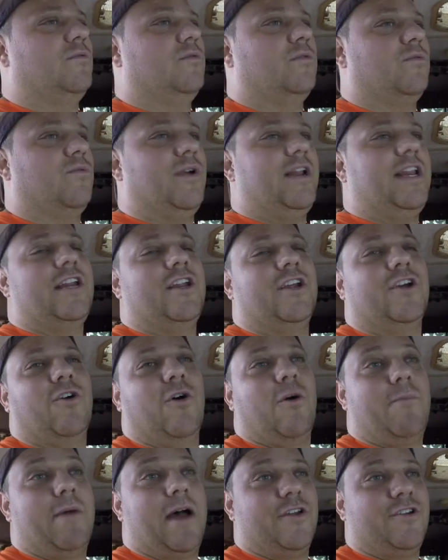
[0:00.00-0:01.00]
we need to go
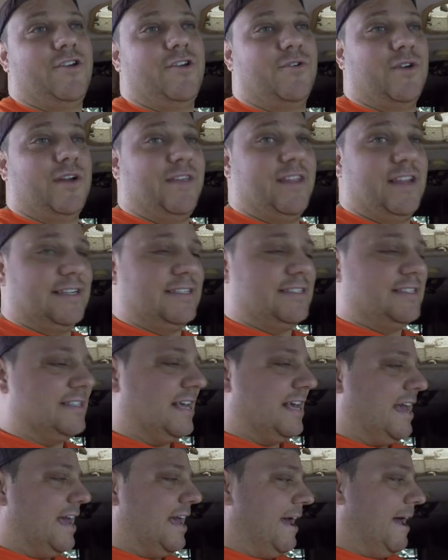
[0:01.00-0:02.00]
about doing this.
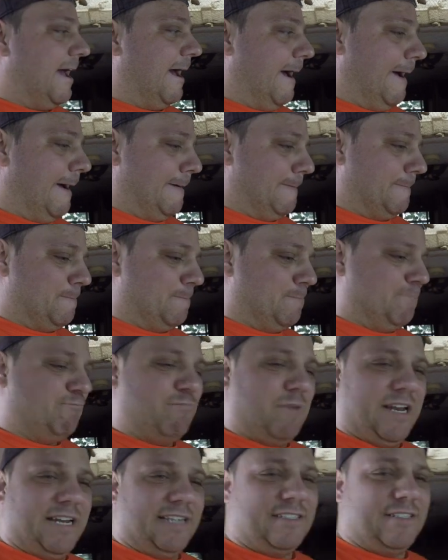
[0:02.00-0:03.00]
Um,
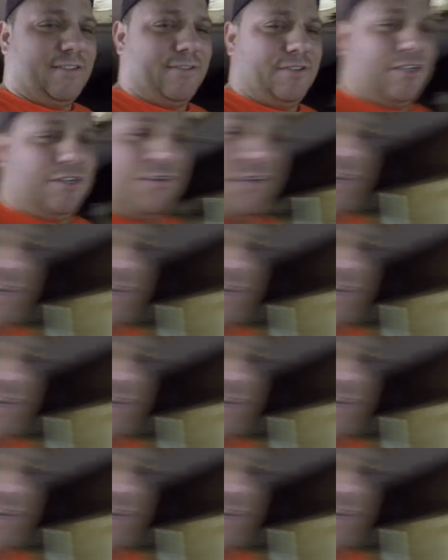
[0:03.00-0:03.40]
but as you